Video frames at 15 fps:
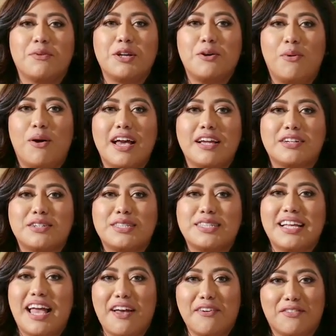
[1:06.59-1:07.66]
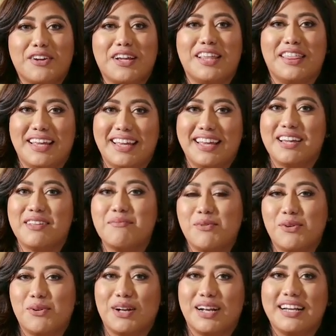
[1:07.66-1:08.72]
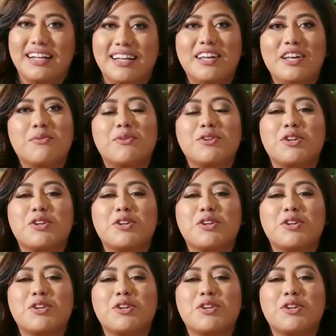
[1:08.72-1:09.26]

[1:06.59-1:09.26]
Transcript: it requires everything and more